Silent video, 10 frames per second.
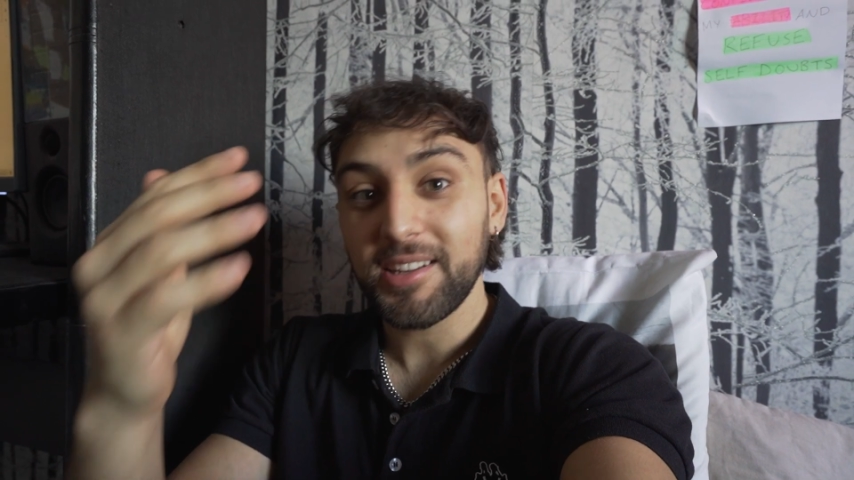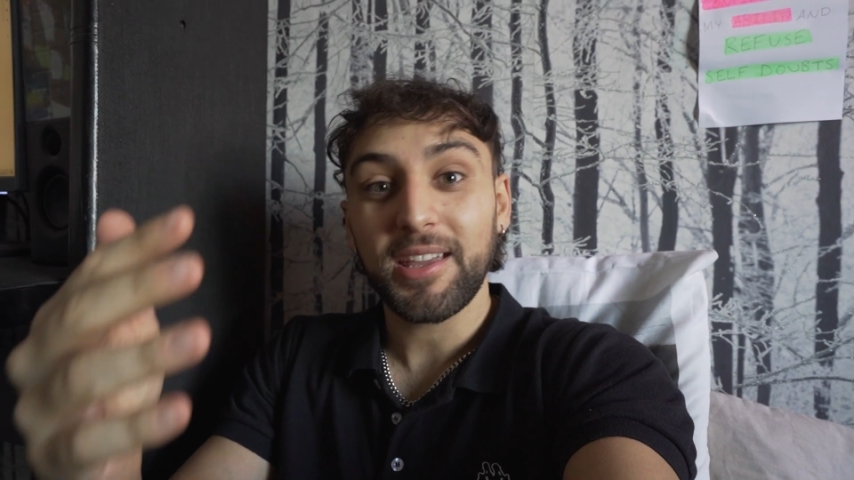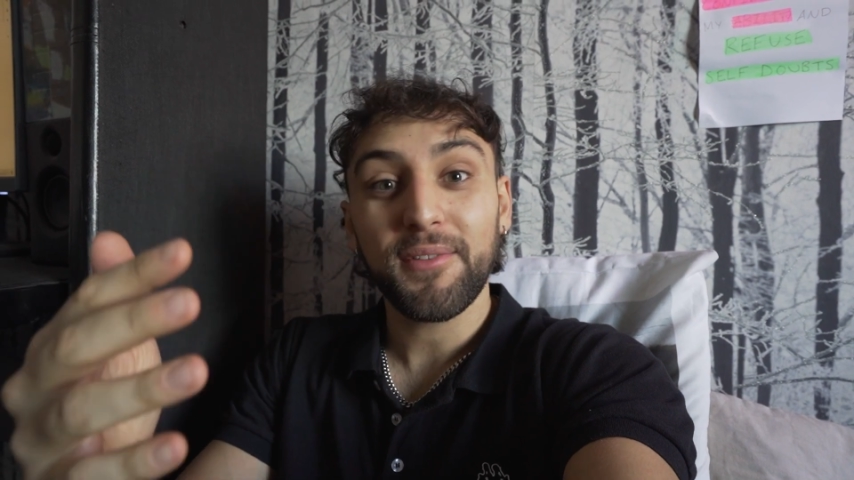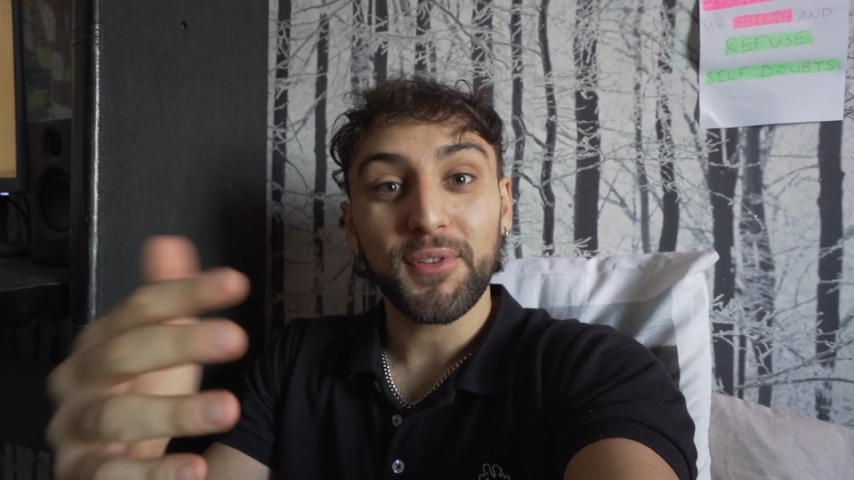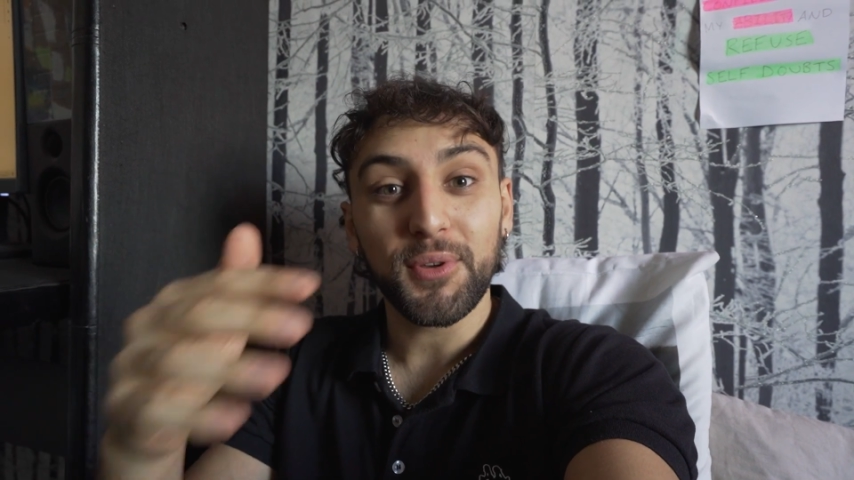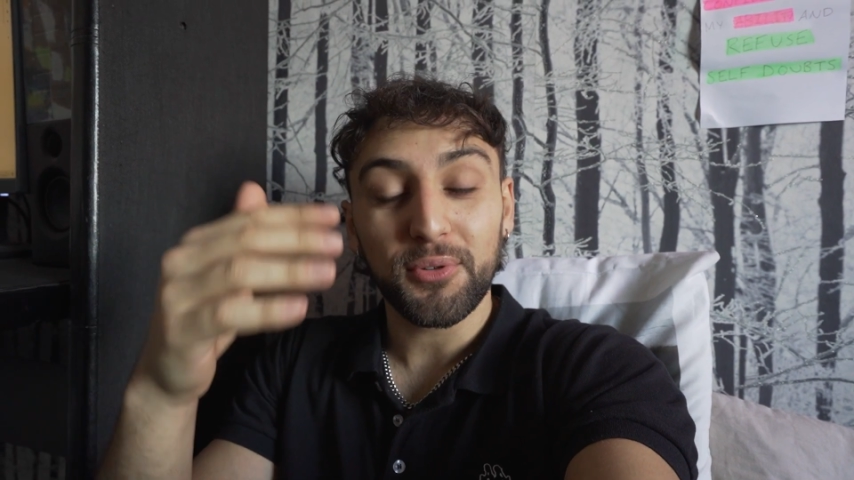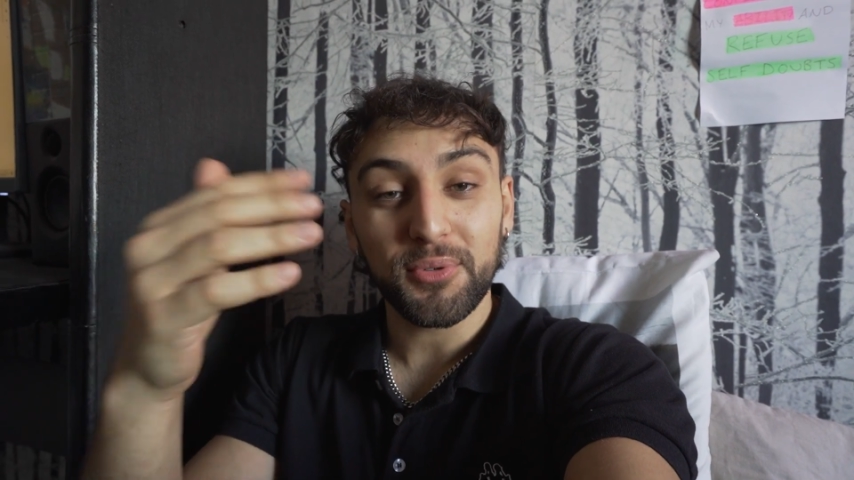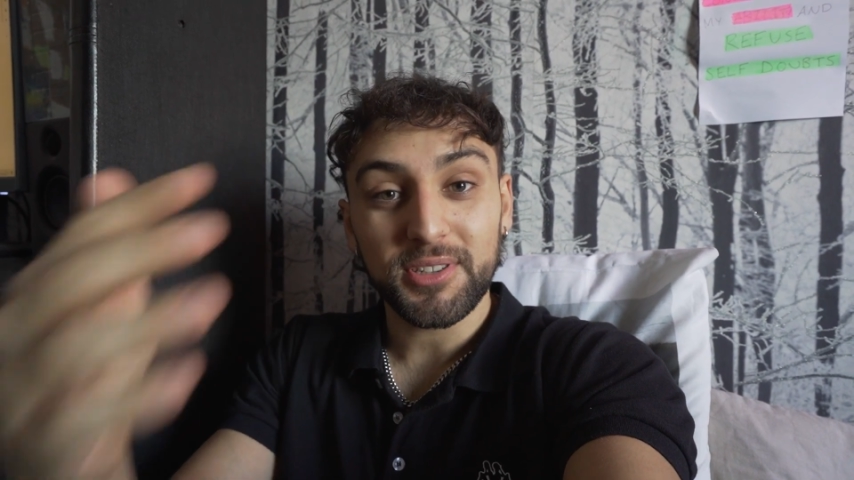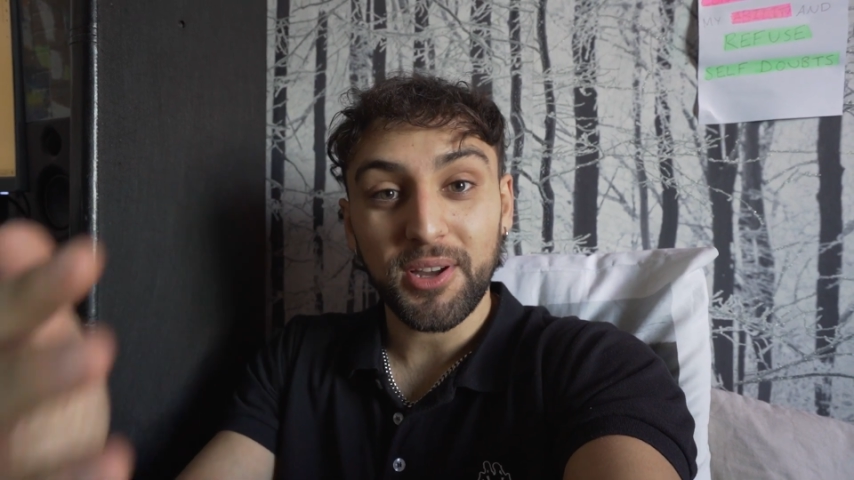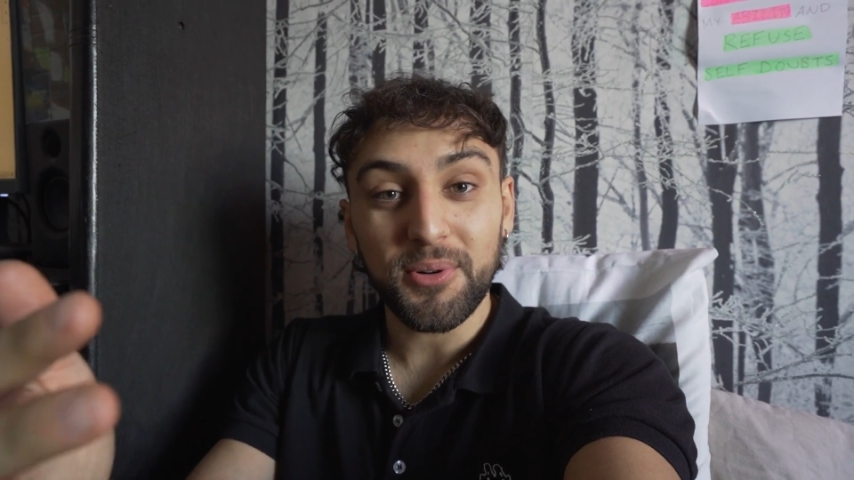to give you the
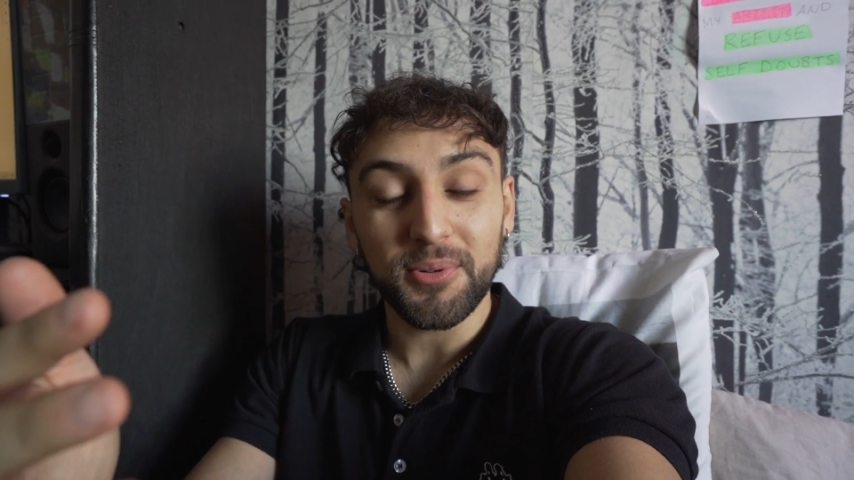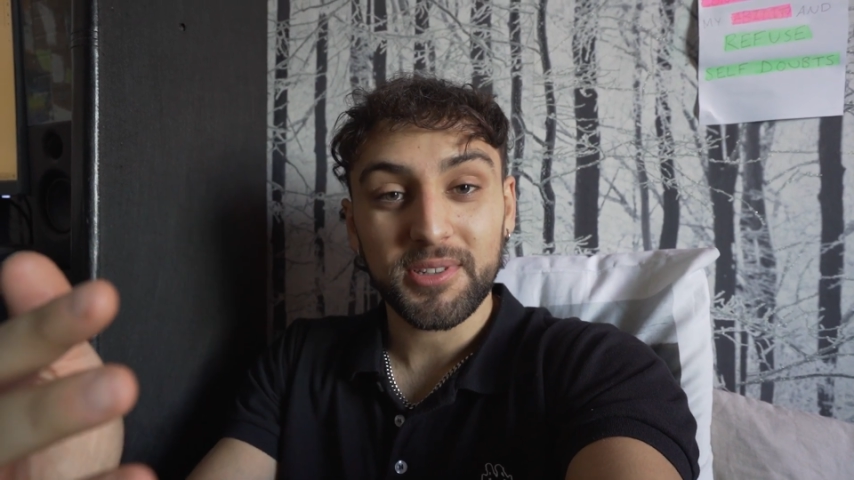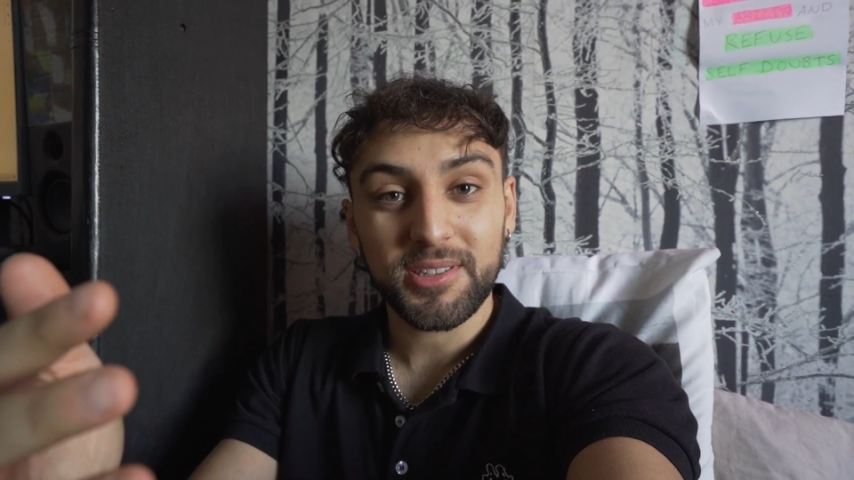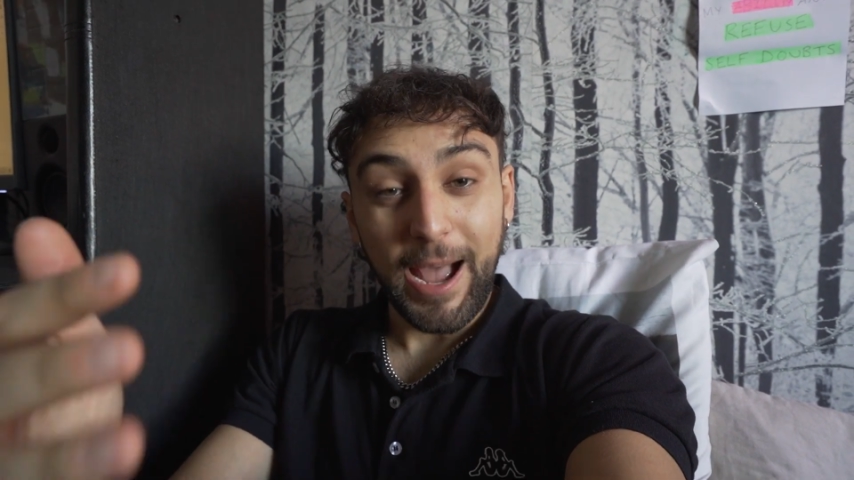results.